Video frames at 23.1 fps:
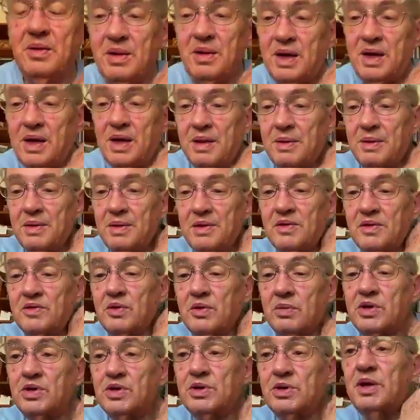Okay,
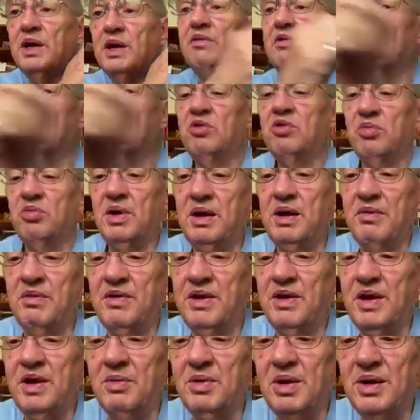so we should have everybody
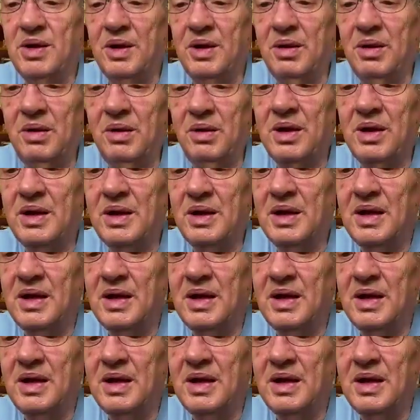available now.